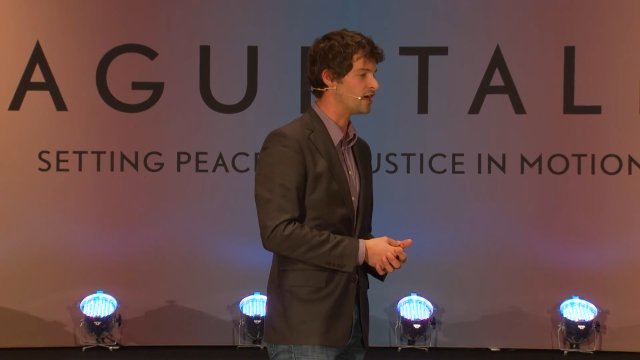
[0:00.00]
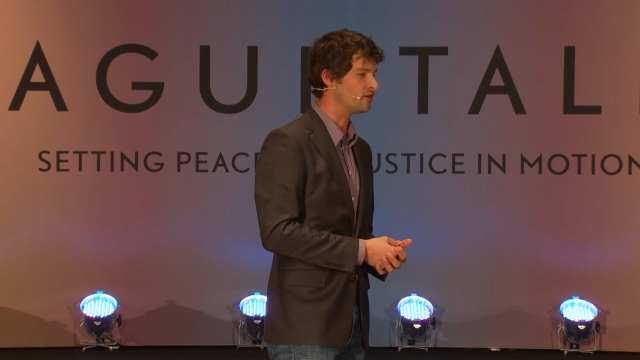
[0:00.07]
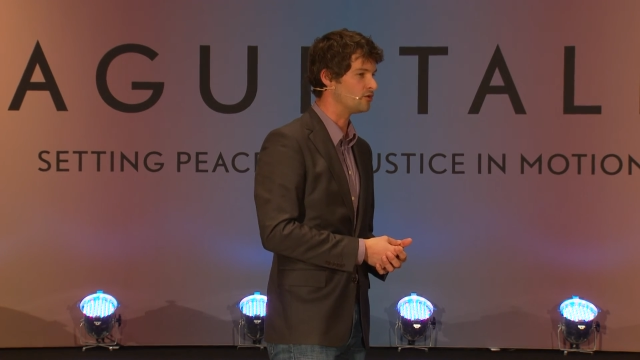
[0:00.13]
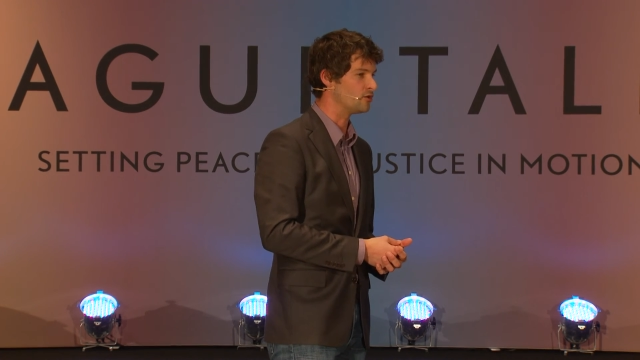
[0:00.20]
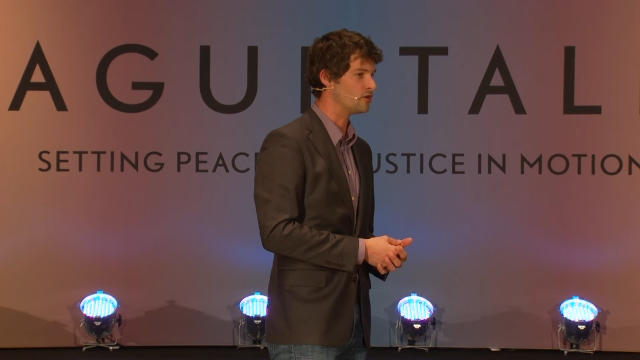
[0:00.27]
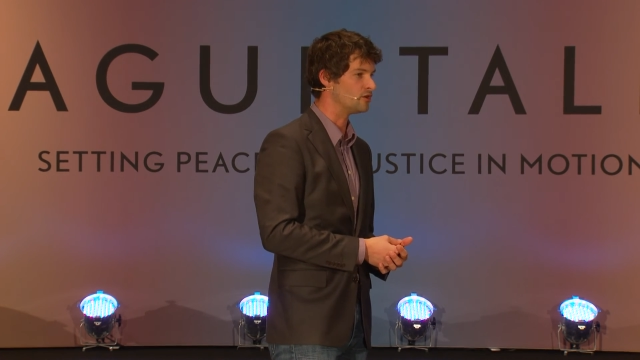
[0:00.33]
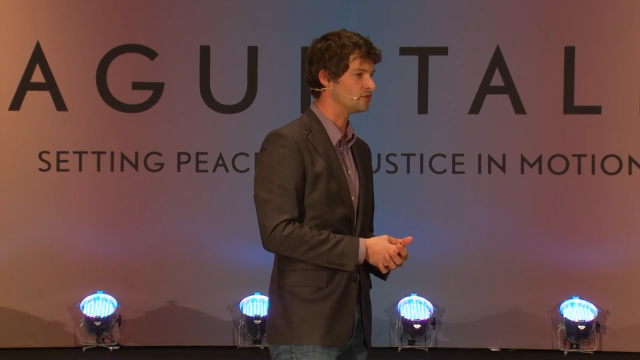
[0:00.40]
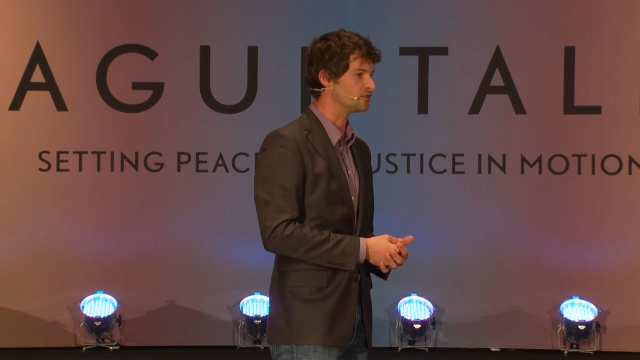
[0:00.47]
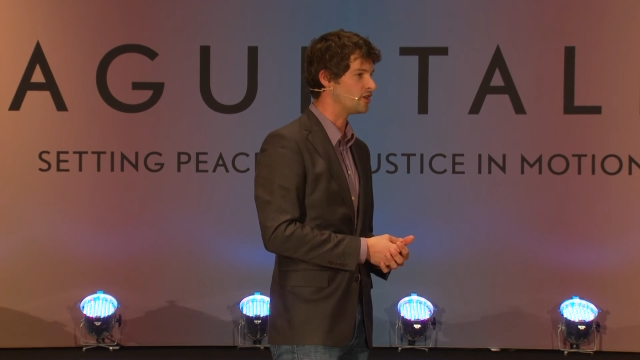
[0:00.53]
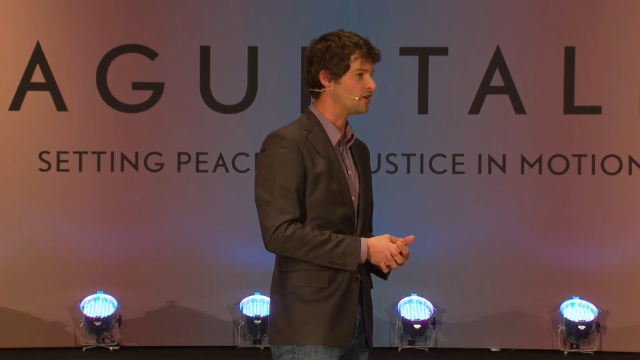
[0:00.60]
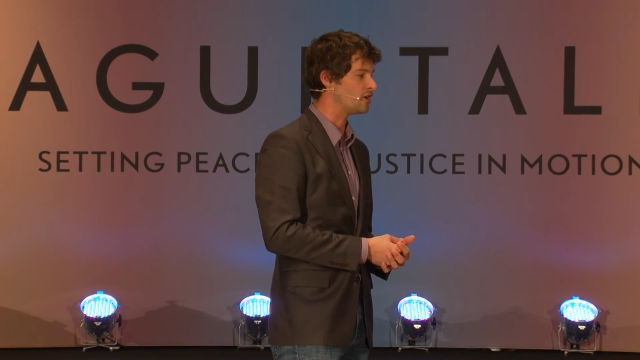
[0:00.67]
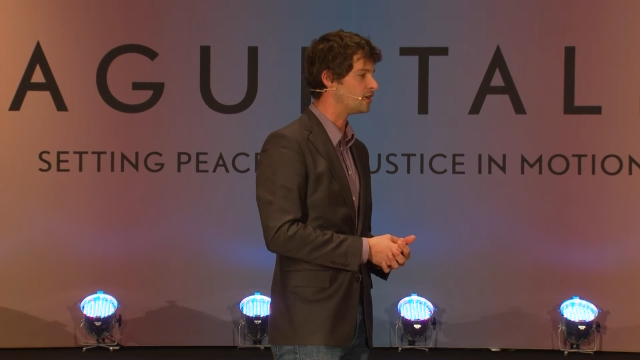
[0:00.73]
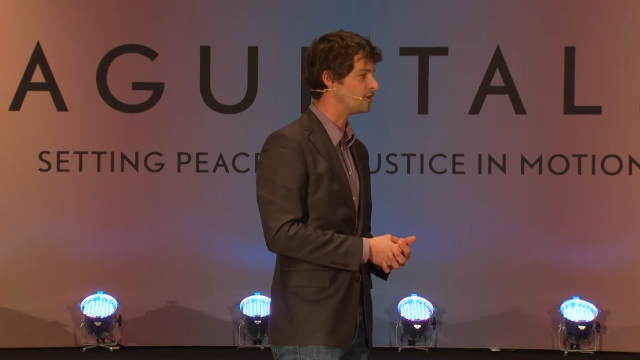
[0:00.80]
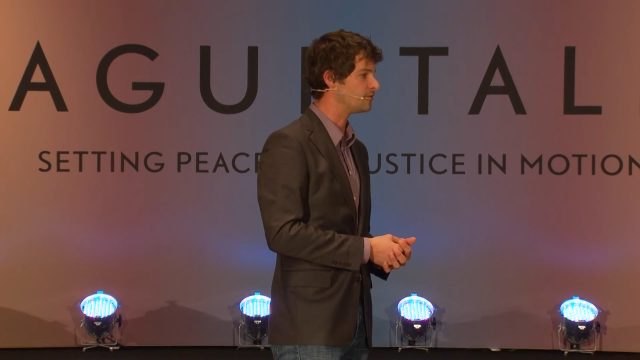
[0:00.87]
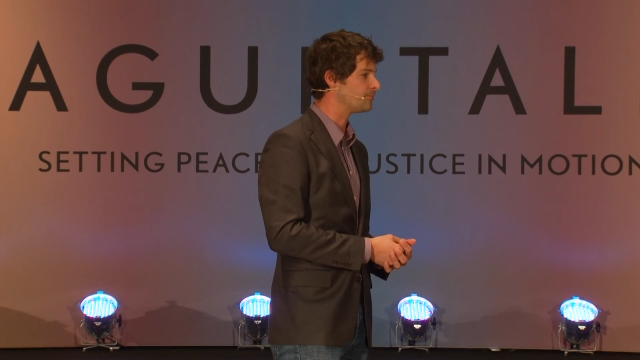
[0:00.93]
our laws
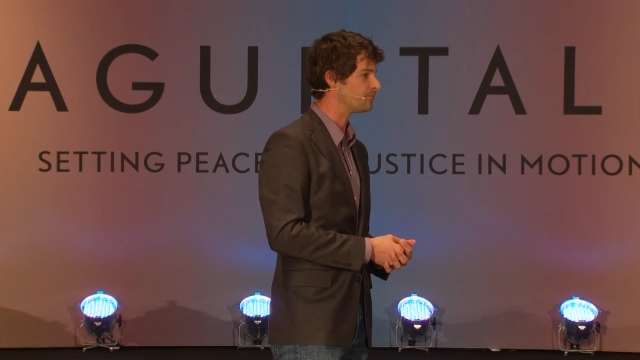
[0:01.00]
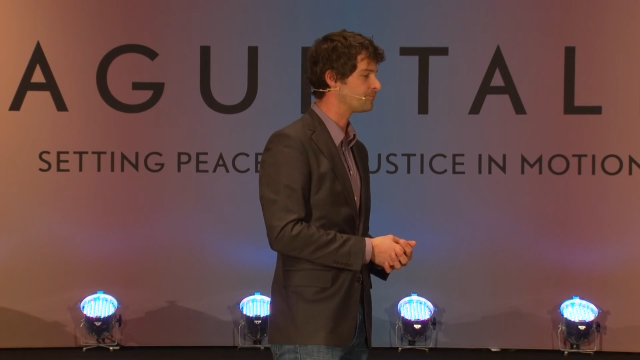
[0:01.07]
are.